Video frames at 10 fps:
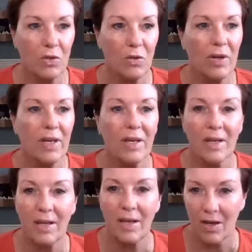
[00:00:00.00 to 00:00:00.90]
story
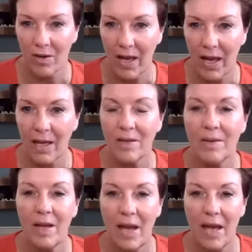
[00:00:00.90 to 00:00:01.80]
in our head,
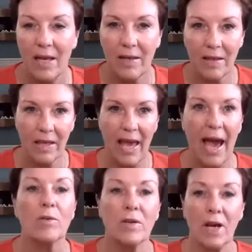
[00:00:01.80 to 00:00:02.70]
and the
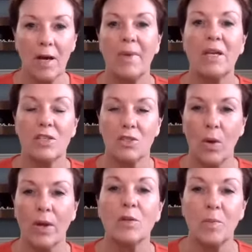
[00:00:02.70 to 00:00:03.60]
outcome is
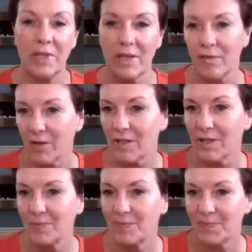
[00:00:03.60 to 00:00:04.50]
going to be different.
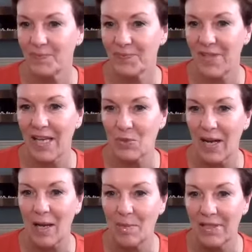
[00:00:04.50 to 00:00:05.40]
That's 100%.
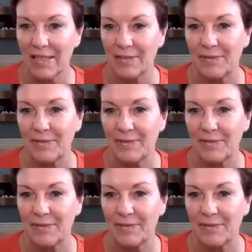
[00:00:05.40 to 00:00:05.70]
what I believe.